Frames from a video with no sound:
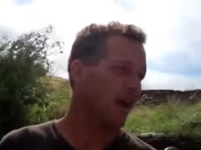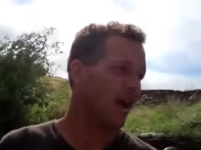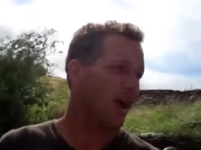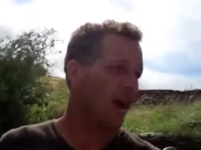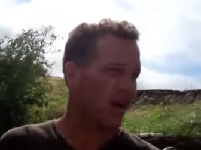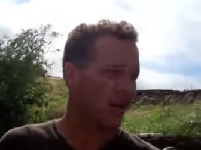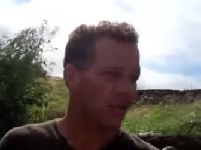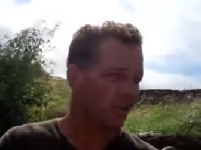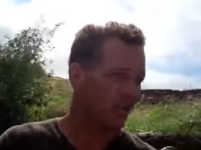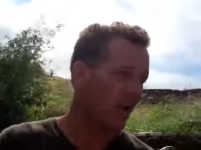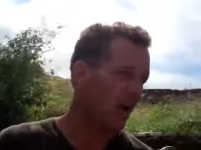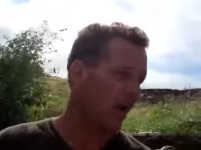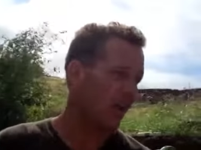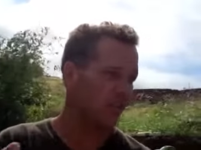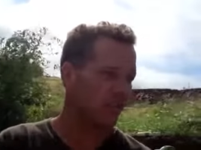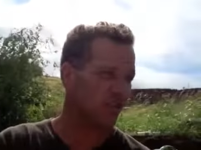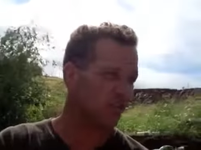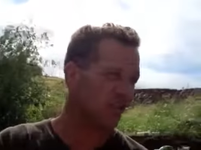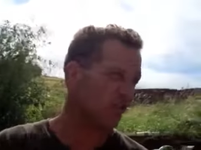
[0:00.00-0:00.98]
Ox
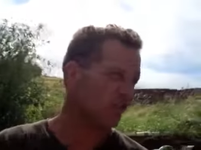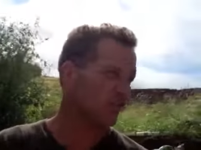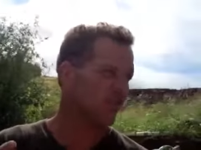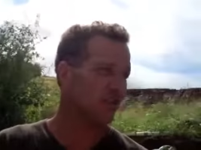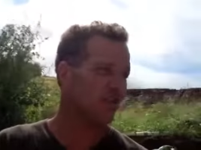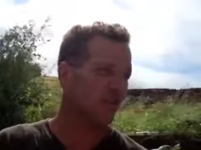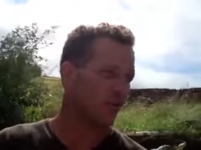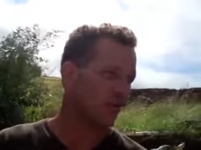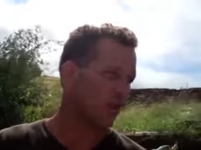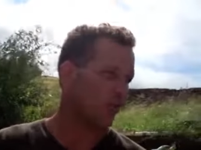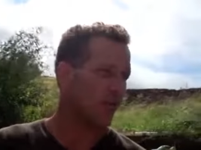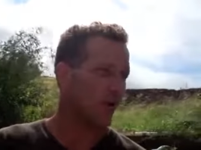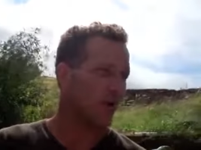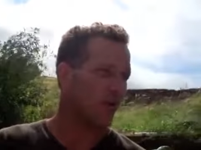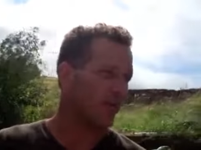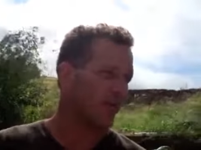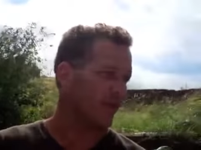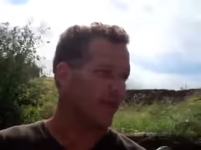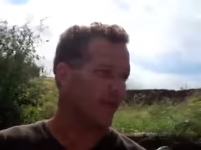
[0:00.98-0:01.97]
oxygen
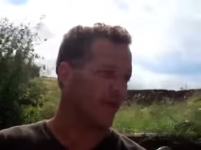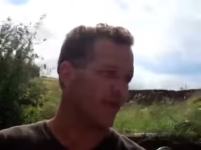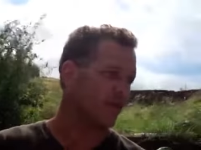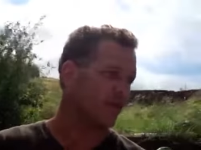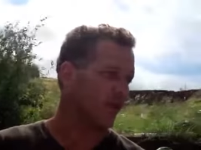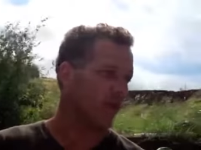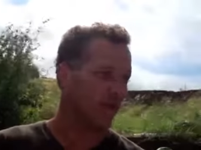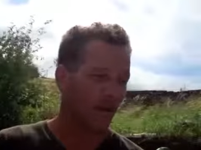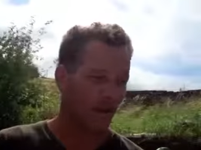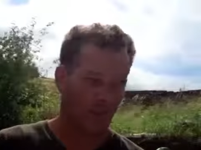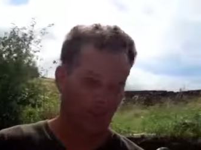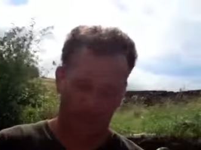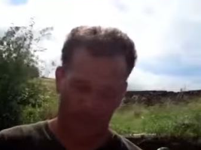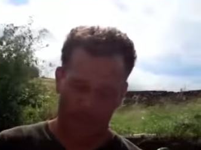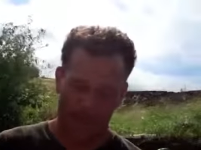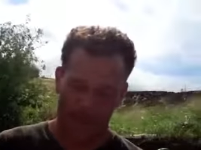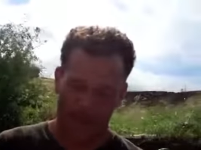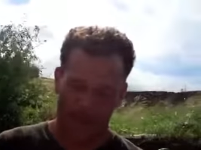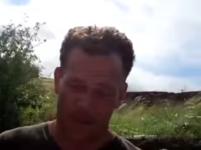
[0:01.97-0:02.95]
aerobia,
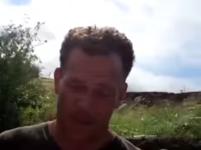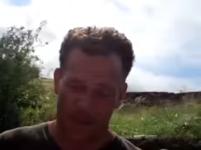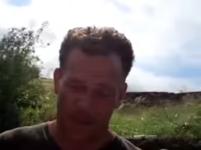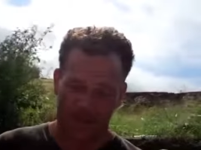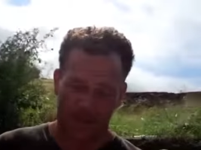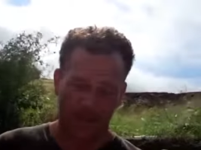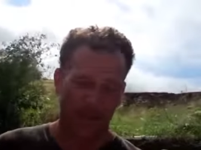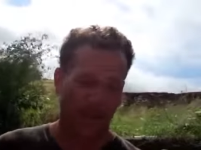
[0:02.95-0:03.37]
that um,